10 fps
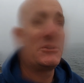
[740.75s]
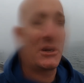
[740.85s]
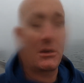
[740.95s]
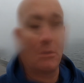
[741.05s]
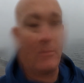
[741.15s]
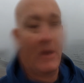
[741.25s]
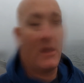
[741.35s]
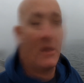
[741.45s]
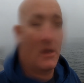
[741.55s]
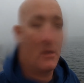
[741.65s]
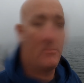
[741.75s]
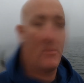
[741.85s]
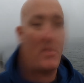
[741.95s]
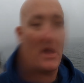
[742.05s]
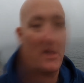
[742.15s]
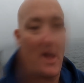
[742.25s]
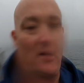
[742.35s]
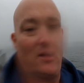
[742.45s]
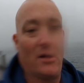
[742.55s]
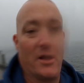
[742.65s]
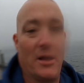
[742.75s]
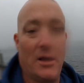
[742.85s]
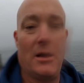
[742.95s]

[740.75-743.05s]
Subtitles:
Check out my back catalog.